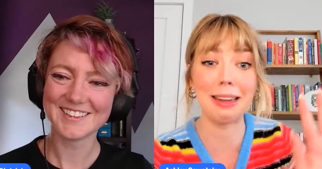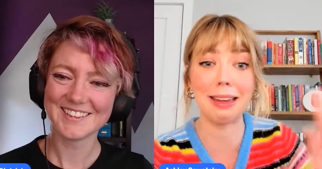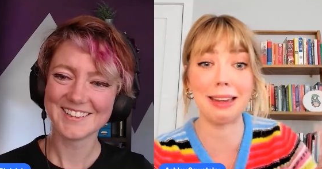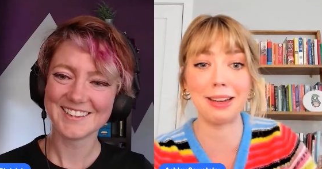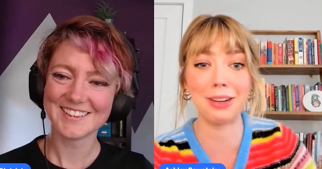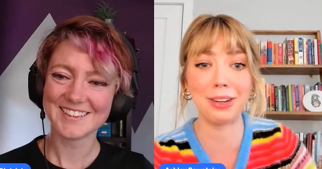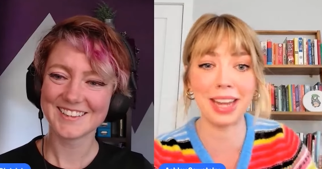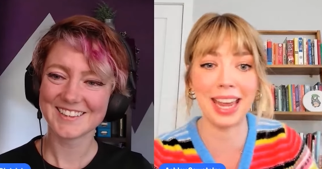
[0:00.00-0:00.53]
Speaker 1: you
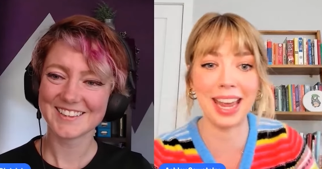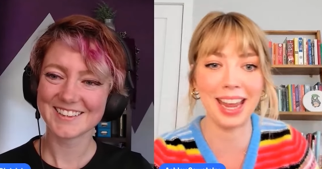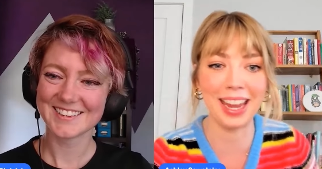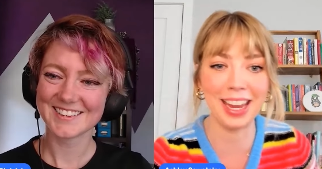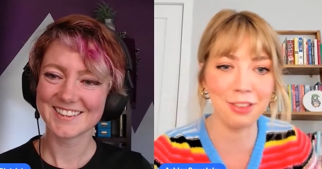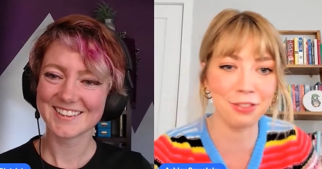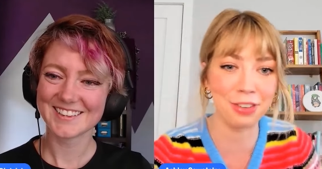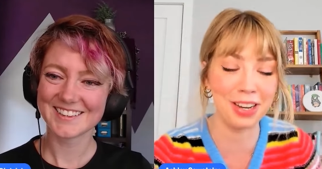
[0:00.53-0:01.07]
know,
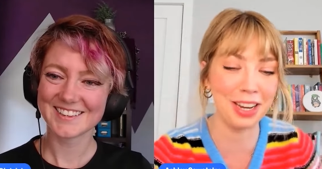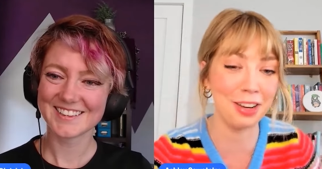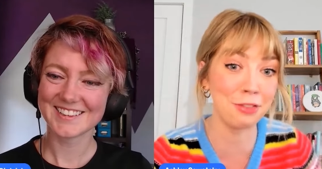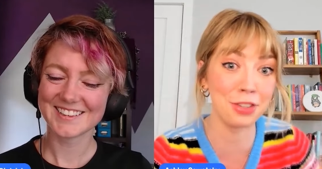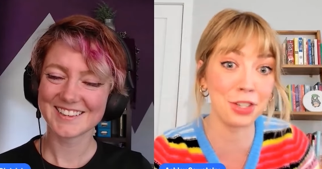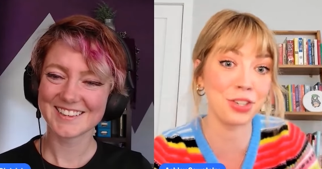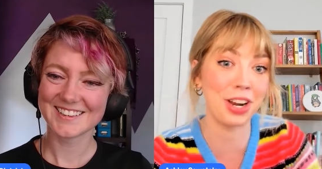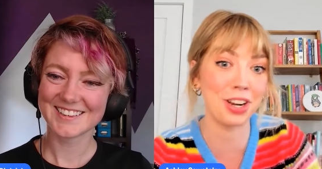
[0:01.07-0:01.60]
okay, infra
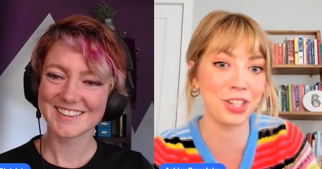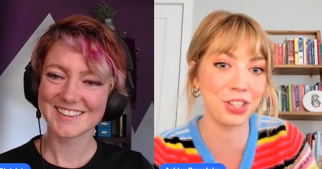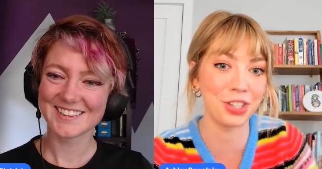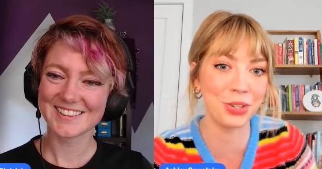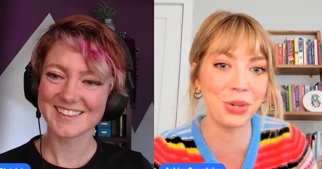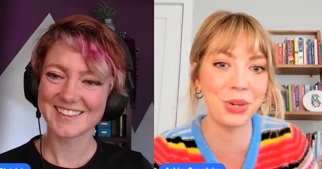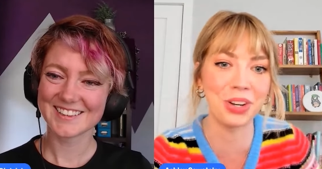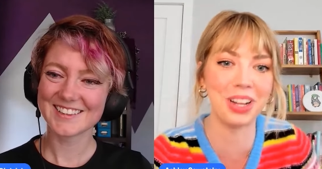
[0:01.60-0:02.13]
infrastructure,
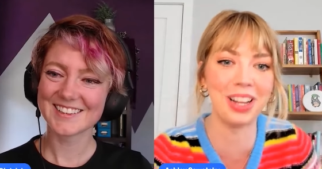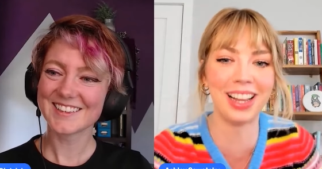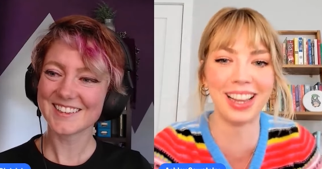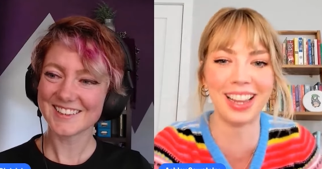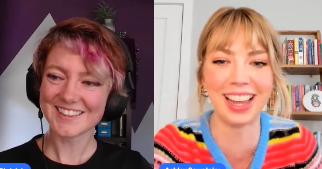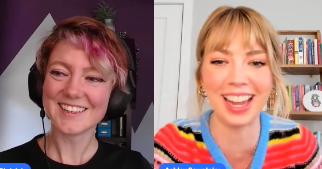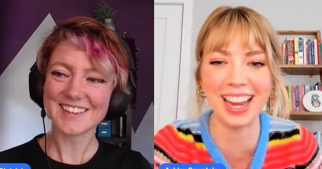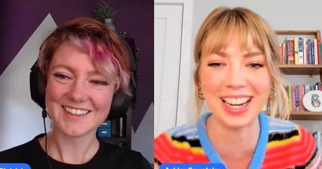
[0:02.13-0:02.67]
cool.
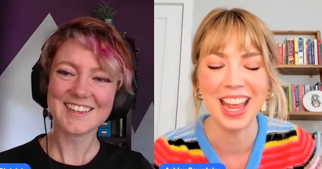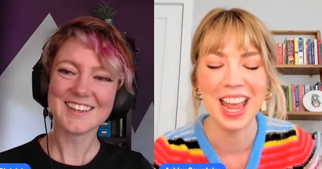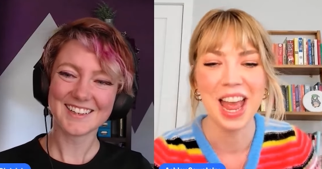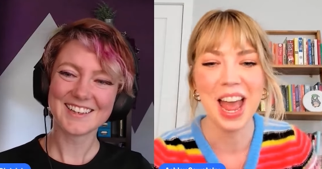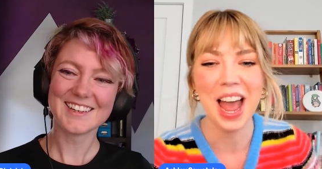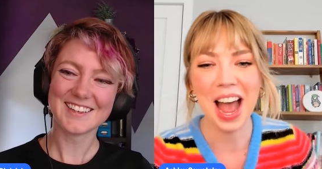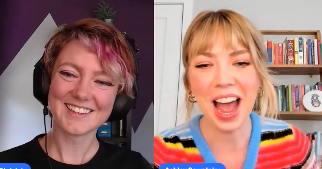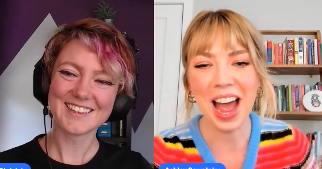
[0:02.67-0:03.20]
like,
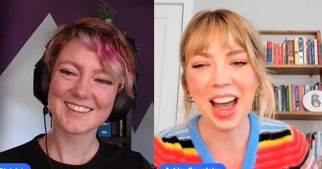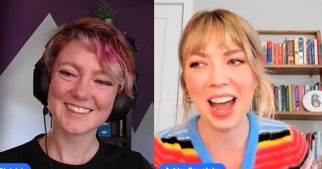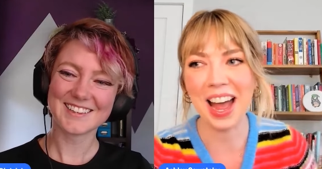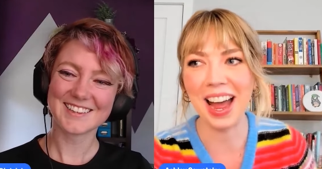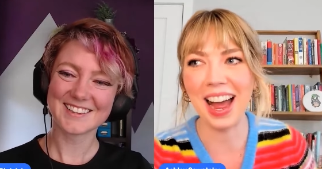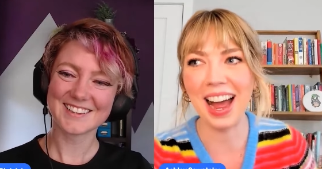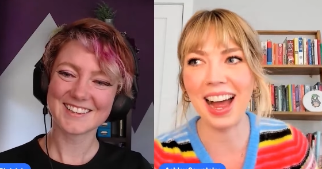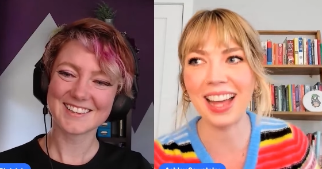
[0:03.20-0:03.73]

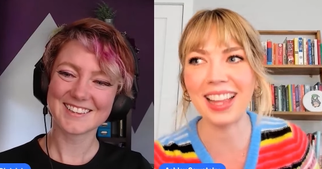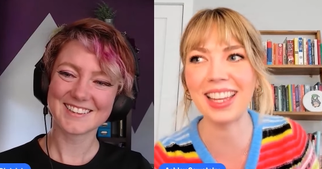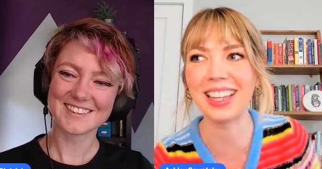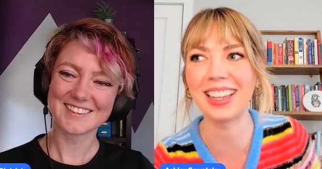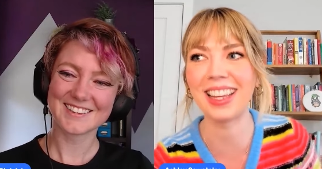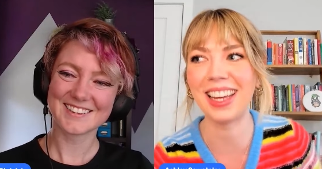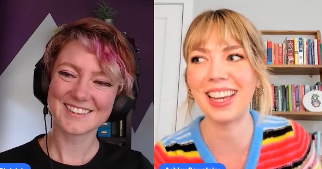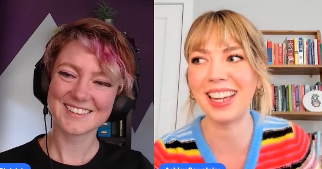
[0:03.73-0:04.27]
uh, I
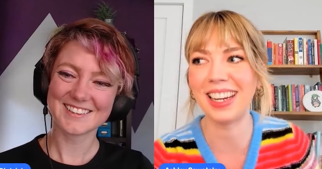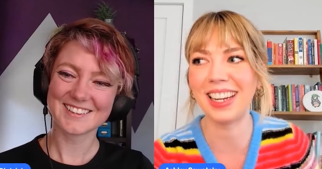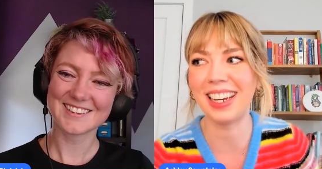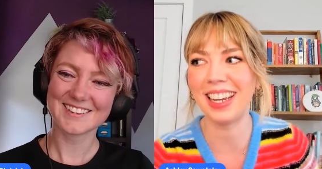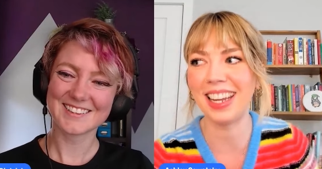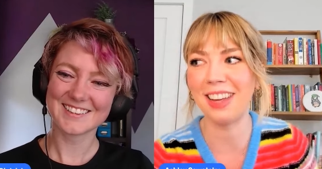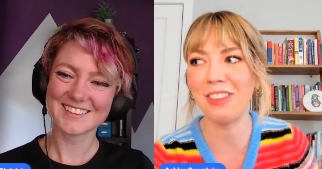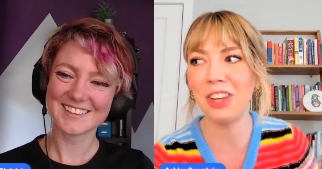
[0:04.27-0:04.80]
think that
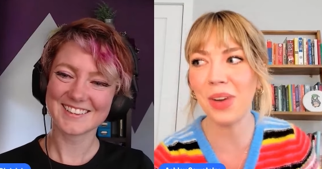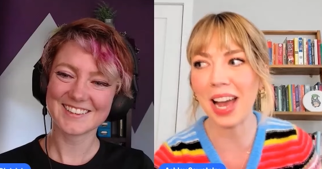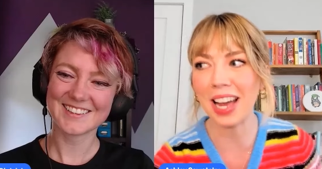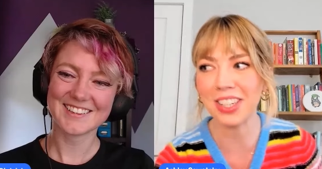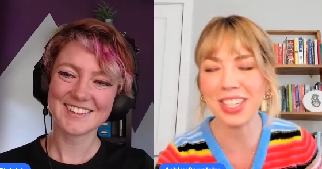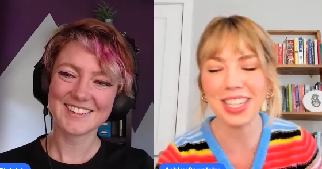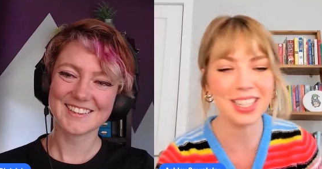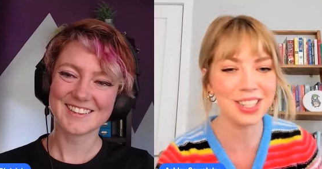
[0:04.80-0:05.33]
if you
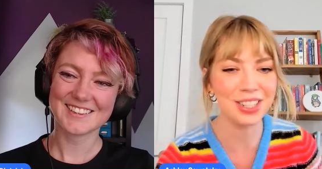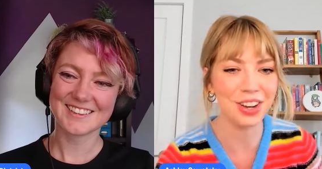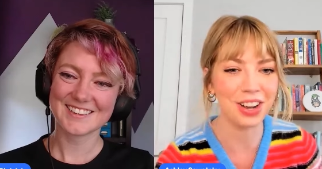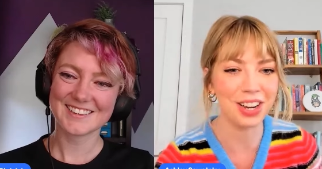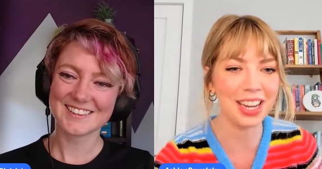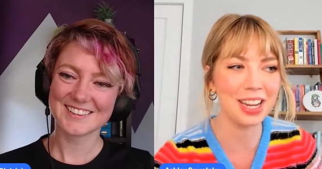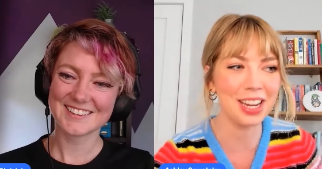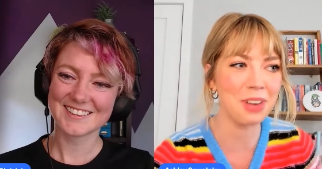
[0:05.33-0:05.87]
actually get to
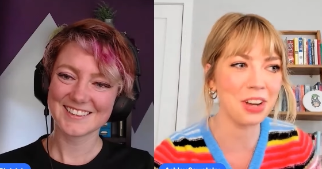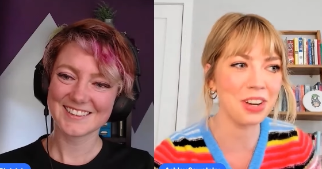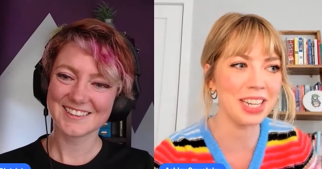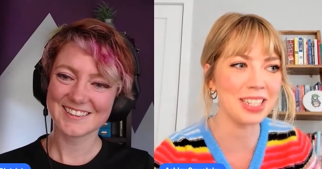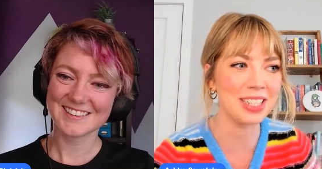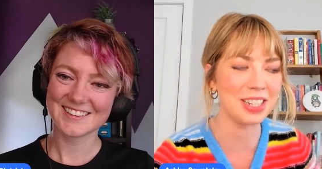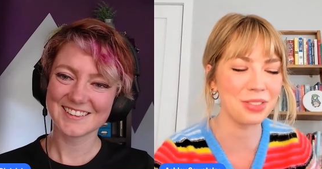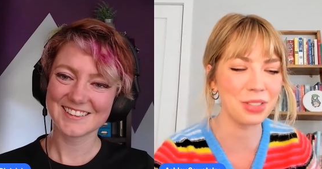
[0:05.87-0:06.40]
talking about incident